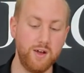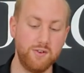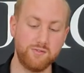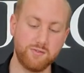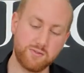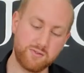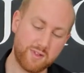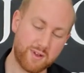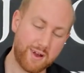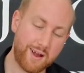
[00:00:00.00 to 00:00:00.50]

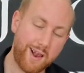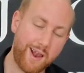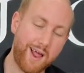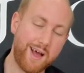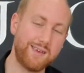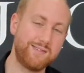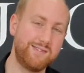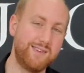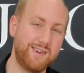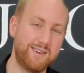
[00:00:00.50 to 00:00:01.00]
Just a
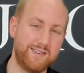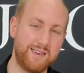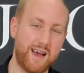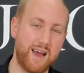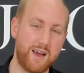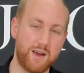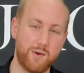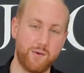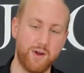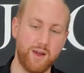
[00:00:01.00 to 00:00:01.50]
classic
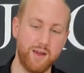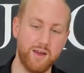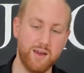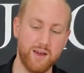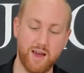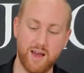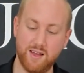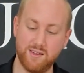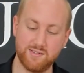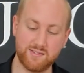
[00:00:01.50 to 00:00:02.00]
daiquiri.
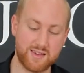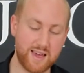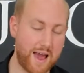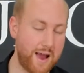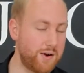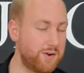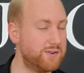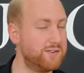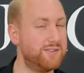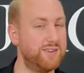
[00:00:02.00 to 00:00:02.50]
It's
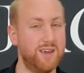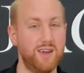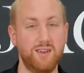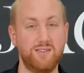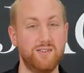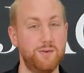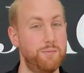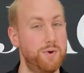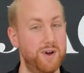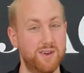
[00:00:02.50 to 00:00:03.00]

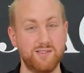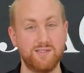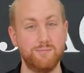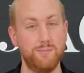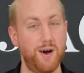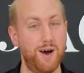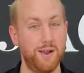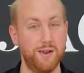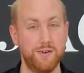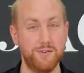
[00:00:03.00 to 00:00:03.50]
guaranteed to put a
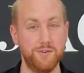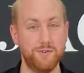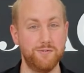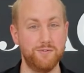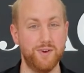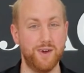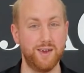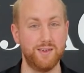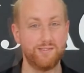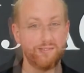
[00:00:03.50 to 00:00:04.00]
smile on
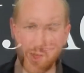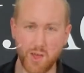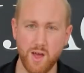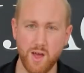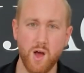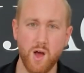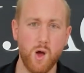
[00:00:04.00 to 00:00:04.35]
your face.